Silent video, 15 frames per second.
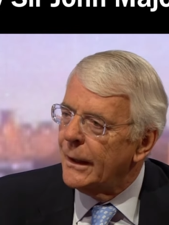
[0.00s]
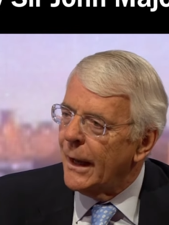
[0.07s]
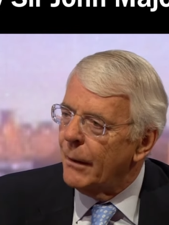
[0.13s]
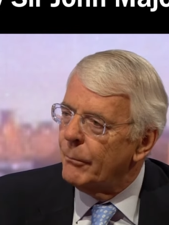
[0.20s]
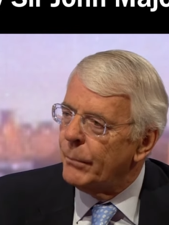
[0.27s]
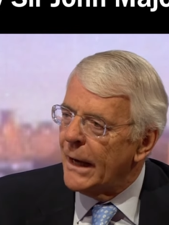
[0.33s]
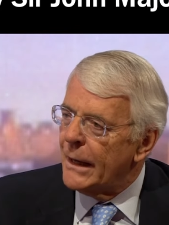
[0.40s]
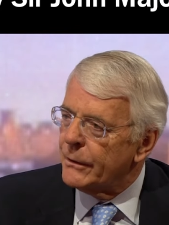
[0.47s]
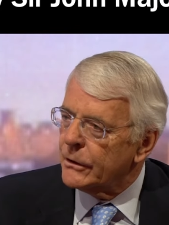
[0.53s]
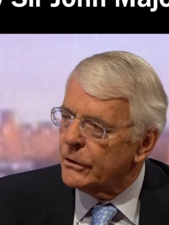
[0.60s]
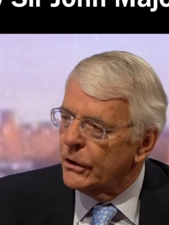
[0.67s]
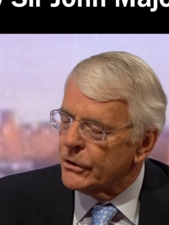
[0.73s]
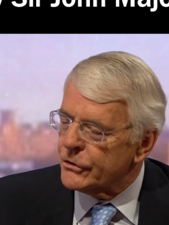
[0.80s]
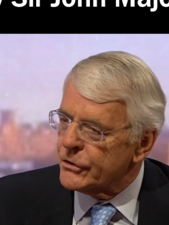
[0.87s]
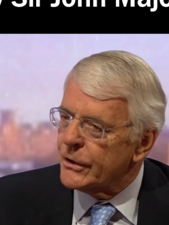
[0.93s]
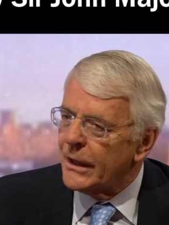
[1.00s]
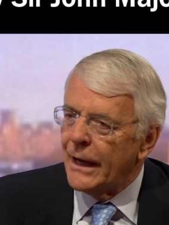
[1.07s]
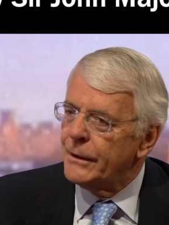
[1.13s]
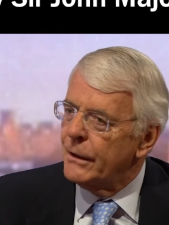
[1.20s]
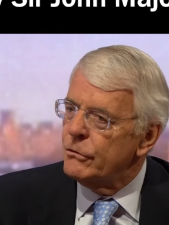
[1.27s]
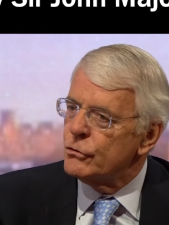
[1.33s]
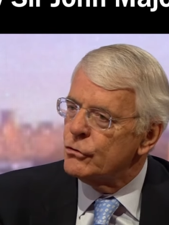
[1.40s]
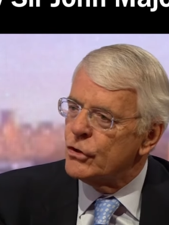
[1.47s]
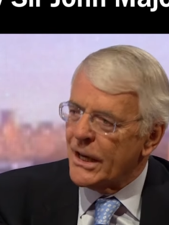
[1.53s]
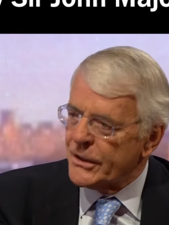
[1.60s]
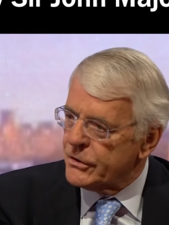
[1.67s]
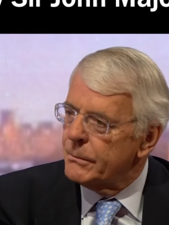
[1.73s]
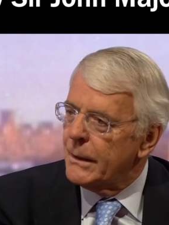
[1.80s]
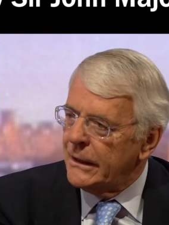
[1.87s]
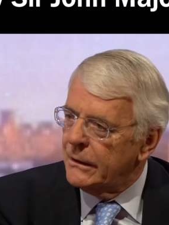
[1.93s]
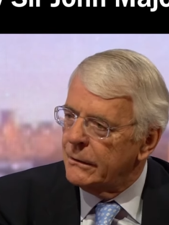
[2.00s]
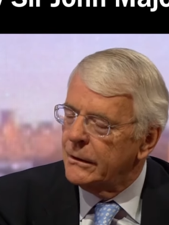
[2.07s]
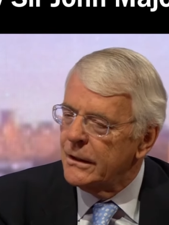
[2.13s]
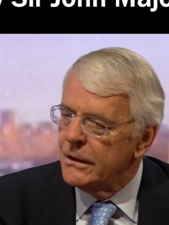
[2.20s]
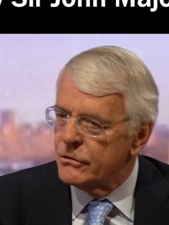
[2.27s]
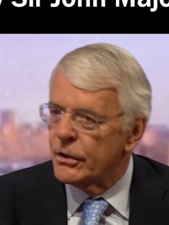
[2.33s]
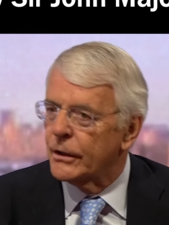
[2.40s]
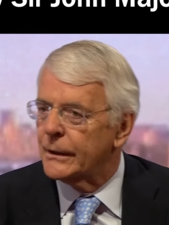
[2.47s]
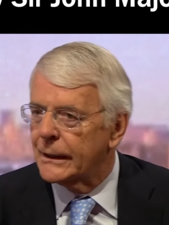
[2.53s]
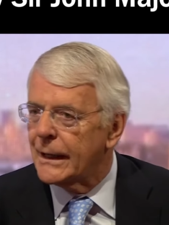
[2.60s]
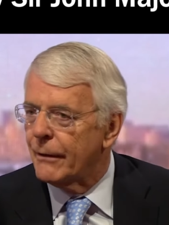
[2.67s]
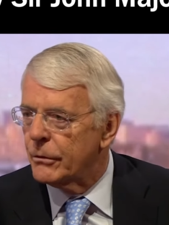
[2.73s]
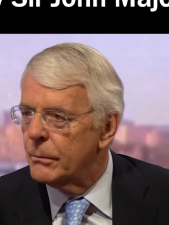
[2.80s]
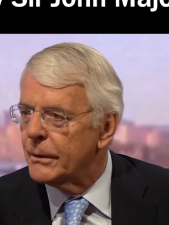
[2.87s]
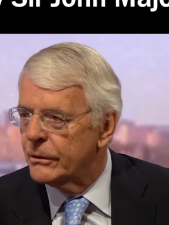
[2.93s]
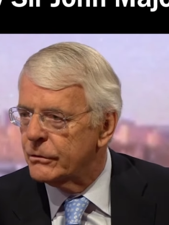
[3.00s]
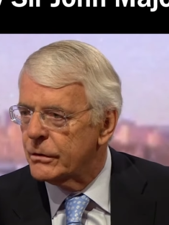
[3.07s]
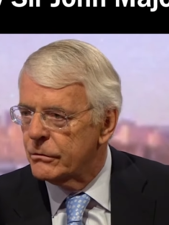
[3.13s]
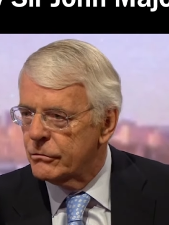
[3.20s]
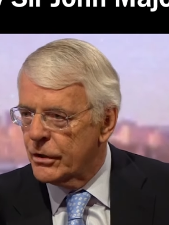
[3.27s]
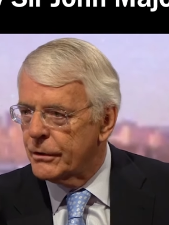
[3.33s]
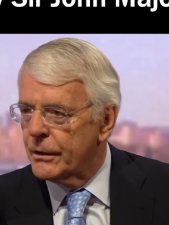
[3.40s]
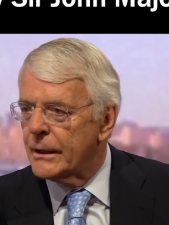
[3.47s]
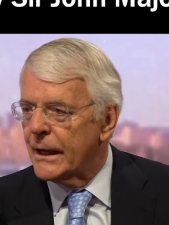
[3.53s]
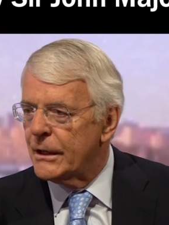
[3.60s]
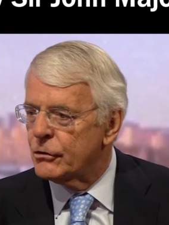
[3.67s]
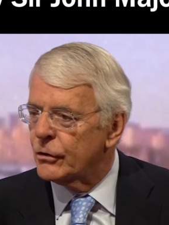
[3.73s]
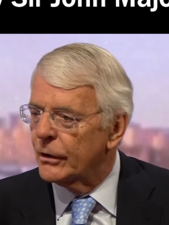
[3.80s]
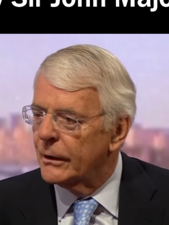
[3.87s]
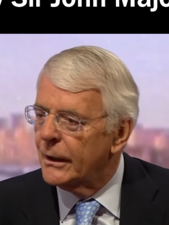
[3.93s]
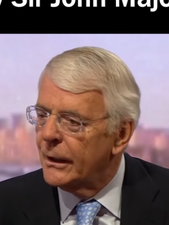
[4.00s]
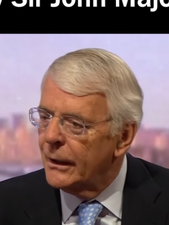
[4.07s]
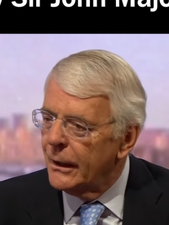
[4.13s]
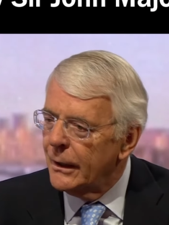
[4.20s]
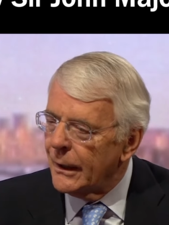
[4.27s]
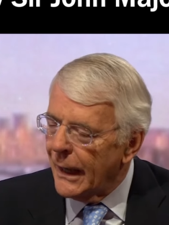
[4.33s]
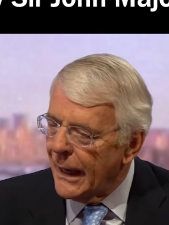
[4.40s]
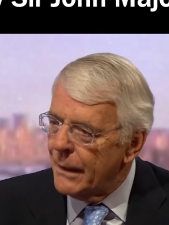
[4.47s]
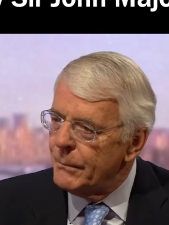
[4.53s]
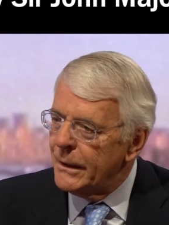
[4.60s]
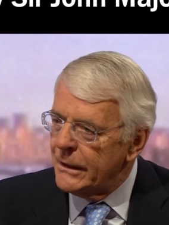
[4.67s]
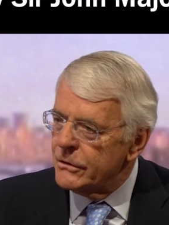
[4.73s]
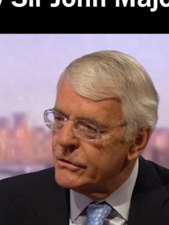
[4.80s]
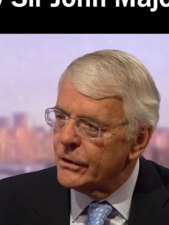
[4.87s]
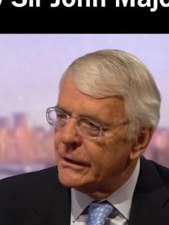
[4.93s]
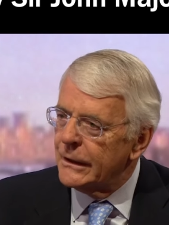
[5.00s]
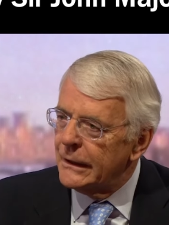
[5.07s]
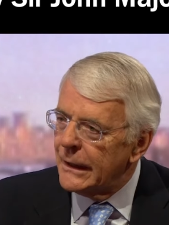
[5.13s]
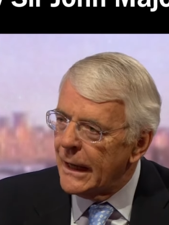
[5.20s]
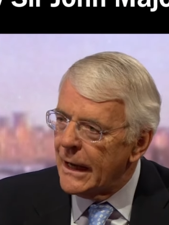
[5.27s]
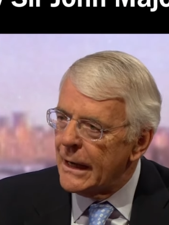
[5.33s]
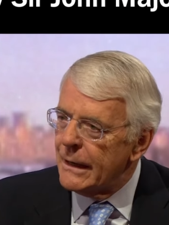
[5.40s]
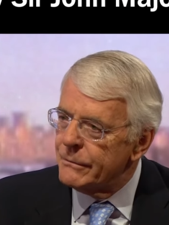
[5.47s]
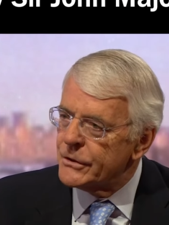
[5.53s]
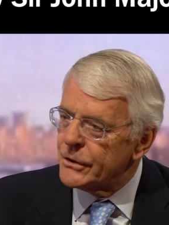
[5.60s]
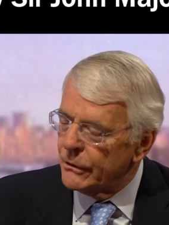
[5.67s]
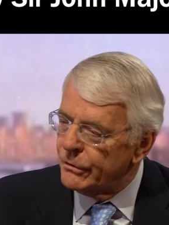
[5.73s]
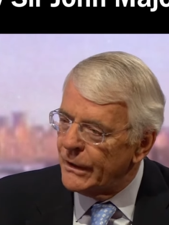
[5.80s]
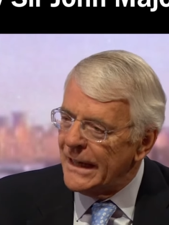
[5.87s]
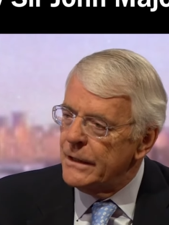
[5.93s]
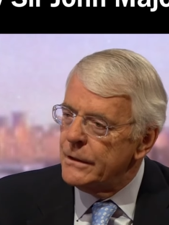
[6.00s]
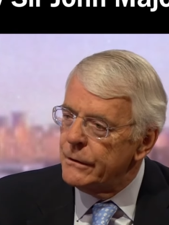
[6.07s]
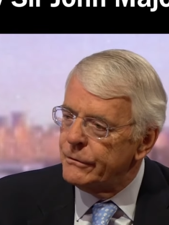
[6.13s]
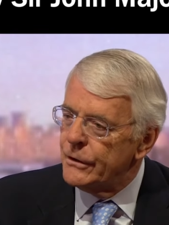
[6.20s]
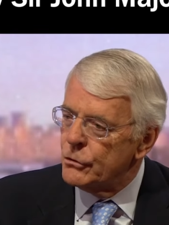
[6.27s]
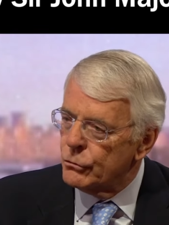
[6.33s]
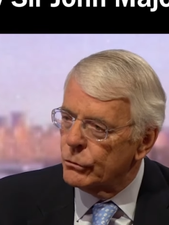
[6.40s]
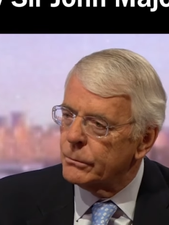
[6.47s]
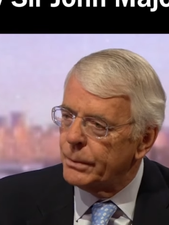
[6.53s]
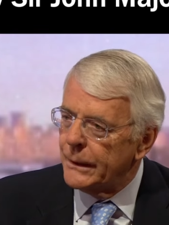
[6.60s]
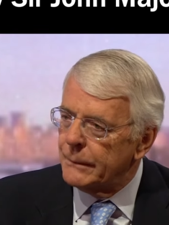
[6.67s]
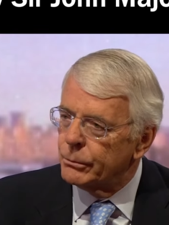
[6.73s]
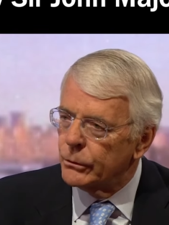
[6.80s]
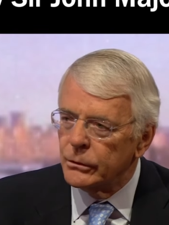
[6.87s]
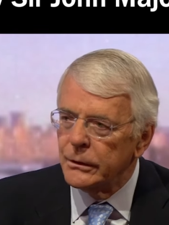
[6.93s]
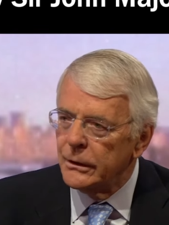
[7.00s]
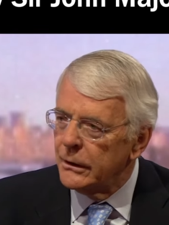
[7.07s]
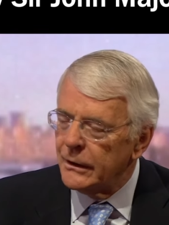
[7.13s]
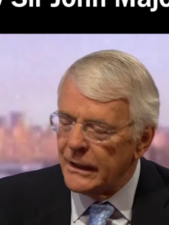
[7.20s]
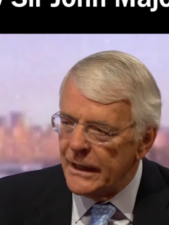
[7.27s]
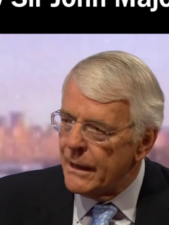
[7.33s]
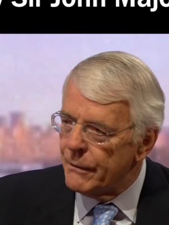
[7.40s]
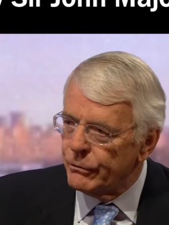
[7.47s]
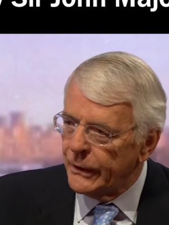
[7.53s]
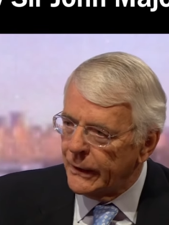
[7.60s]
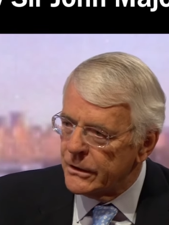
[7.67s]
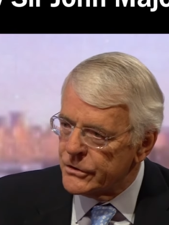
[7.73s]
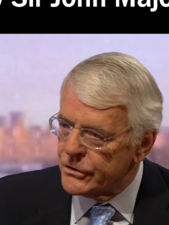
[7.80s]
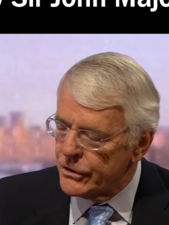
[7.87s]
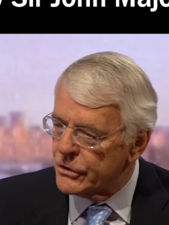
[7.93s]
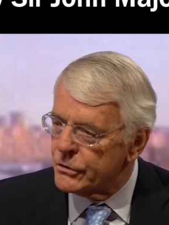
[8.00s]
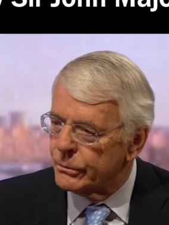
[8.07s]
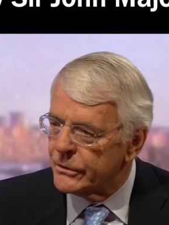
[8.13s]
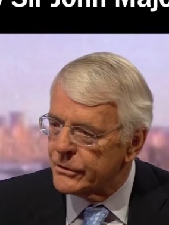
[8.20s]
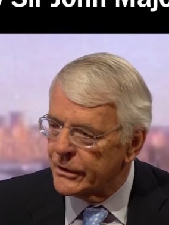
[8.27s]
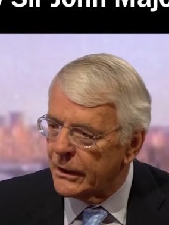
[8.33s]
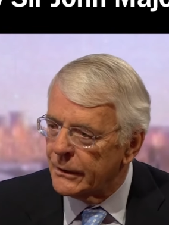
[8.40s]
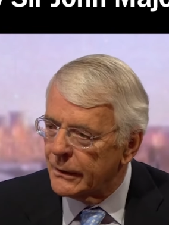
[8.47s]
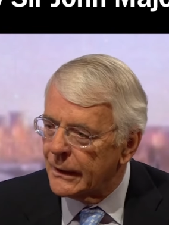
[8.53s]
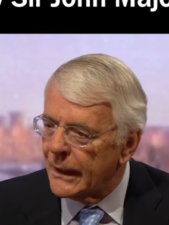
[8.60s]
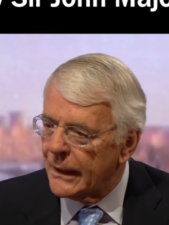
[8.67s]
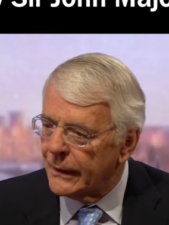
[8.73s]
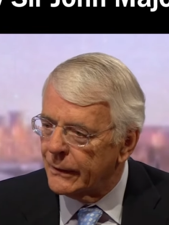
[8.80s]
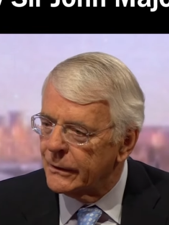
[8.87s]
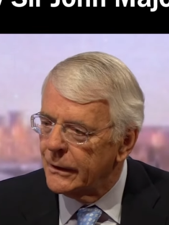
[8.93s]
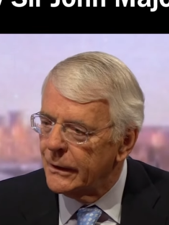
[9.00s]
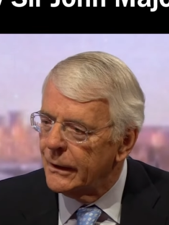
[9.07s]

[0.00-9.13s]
And by the cost, I don't just mean to the government, to the nation. I mean to the lives of individual people in every constituency in the land.